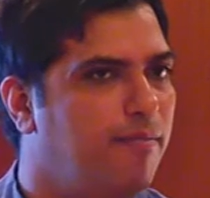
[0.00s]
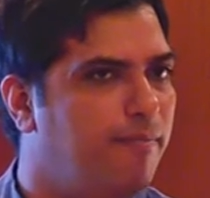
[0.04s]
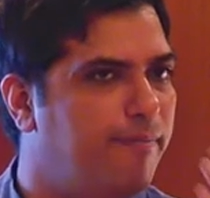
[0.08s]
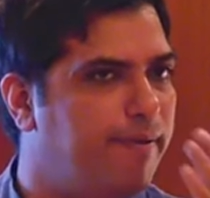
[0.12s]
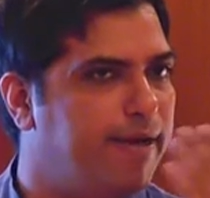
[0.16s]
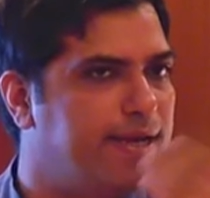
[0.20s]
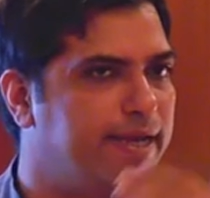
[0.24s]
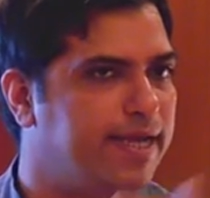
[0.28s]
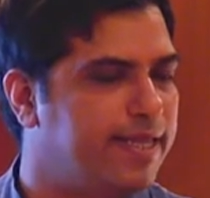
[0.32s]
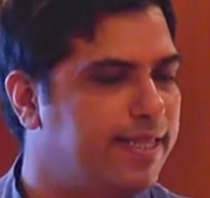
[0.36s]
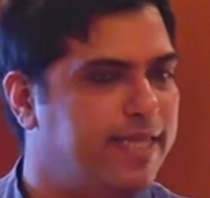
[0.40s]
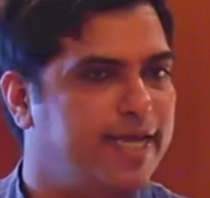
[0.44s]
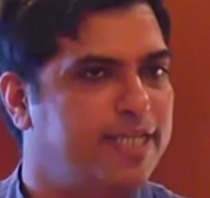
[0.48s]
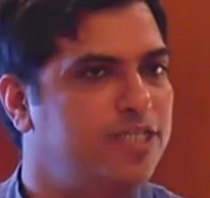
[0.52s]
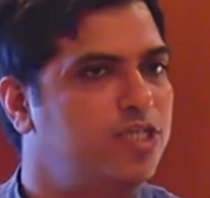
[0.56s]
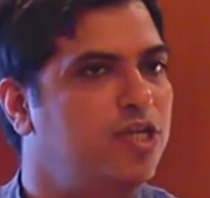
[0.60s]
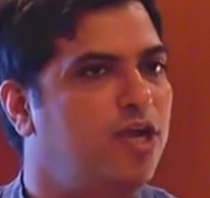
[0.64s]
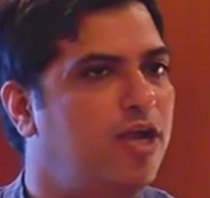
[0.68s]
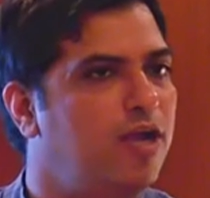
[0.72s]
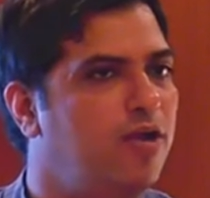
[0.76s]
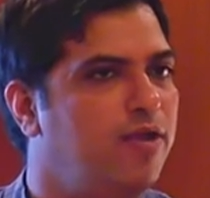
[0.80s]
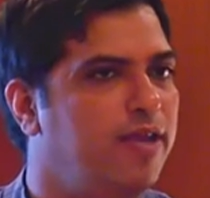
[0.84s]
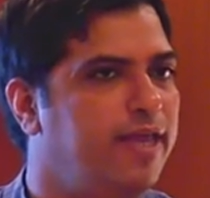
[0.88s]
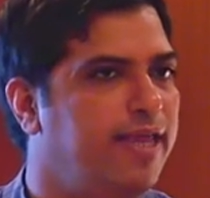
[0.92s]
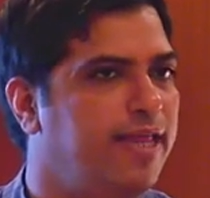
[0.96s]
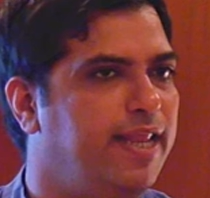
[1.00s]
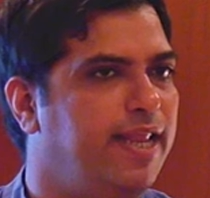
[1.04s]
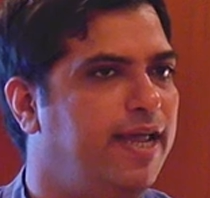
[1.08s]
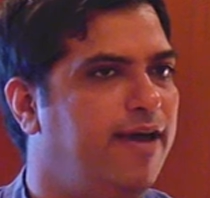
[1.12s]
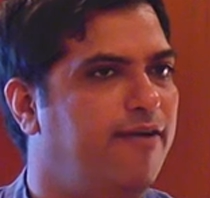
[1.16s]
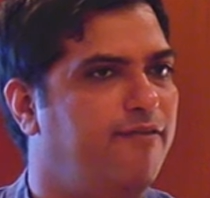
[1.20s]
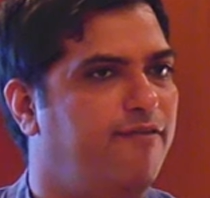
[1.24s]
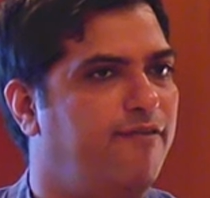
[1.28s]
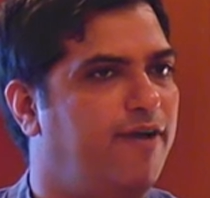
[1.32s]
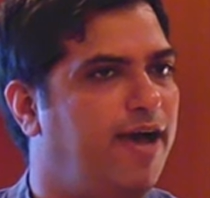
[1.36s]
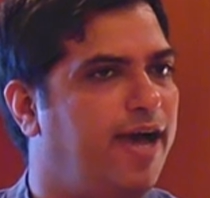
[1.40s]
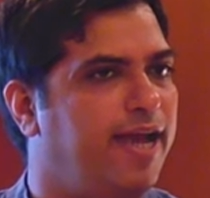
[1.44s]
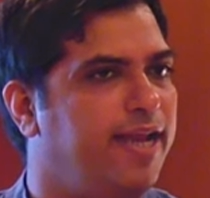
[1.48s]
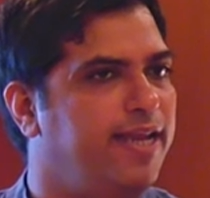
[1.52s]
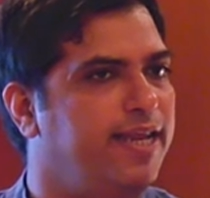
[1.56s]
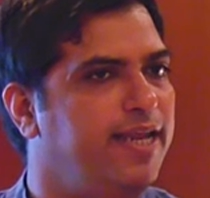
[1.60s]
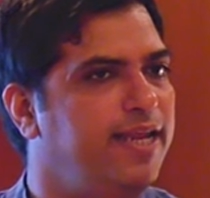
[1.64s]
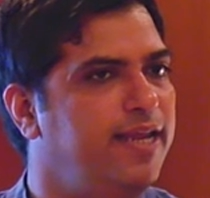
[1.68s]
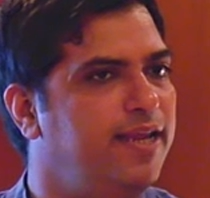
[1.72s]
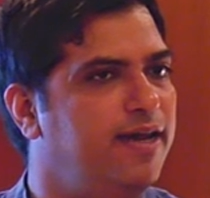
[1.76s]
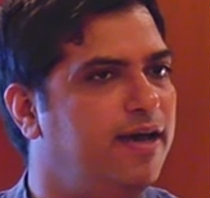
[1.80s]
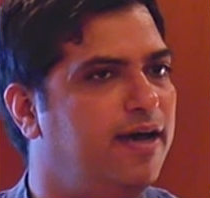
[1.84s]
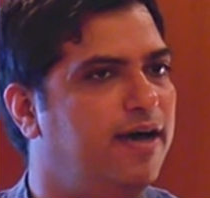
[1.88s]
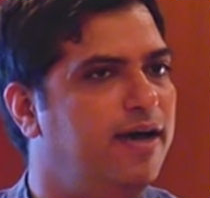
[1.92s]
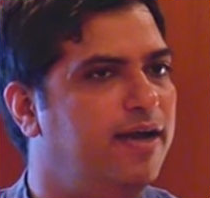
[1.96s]
But that's not only enough. I
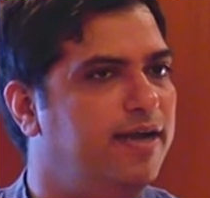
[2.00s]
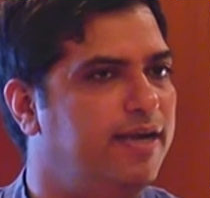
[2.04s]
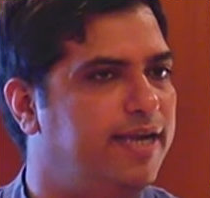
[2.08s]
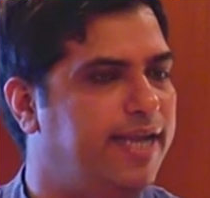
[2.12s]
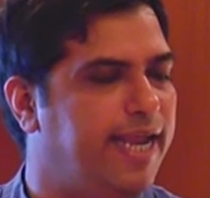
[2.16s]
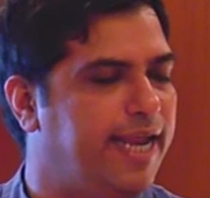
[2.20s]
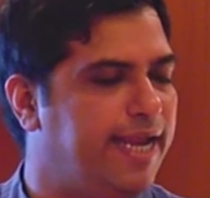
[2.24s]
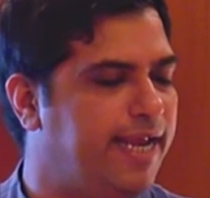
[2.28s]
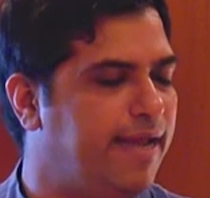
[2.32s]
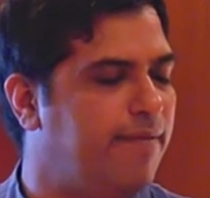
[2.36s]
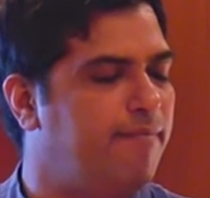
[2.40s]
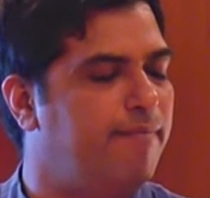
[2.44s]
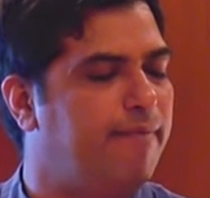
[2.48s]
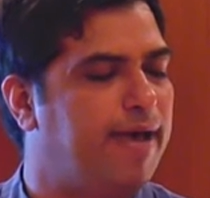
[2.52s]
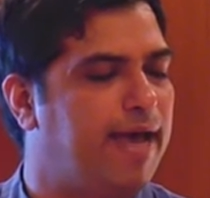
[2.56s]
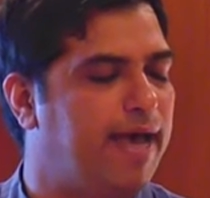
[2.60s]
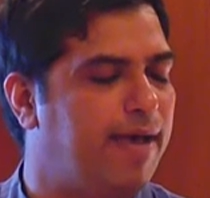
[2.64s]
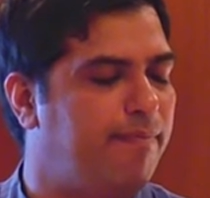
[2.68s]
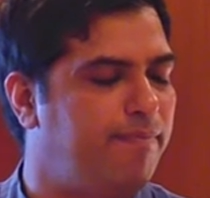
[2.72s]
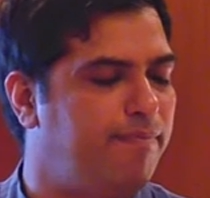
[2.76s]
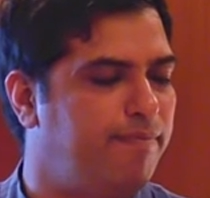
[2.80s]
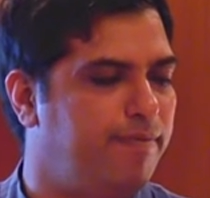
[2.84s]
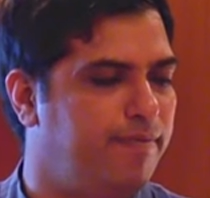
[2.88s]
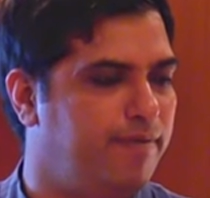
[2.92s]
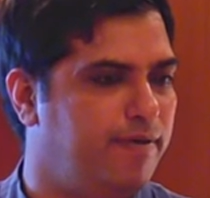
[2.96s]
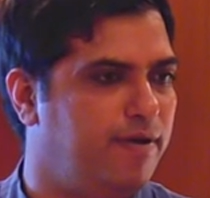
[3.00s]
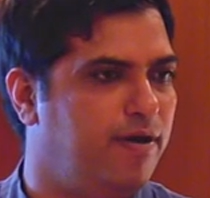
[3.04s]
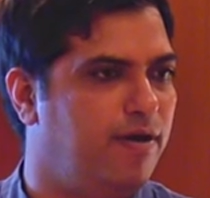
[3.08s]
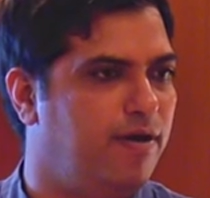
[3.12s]
need a data map